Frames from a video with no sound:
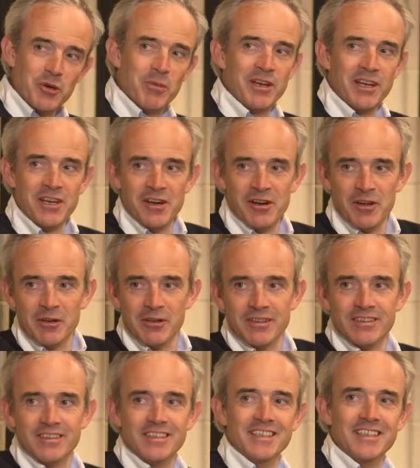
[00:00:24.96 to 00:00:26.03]
coming in here now?
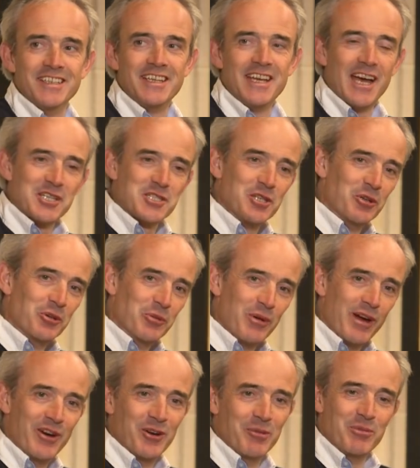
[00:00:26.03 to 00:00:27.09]
National Hunt
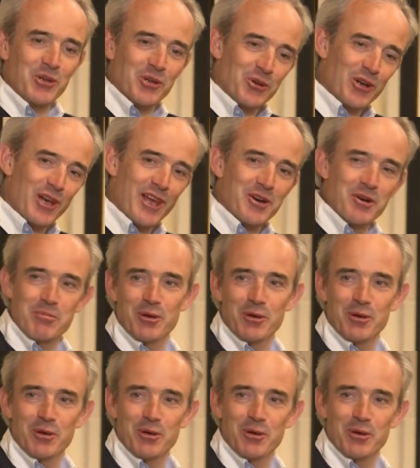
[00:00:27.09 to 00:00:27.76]
wear them, your leather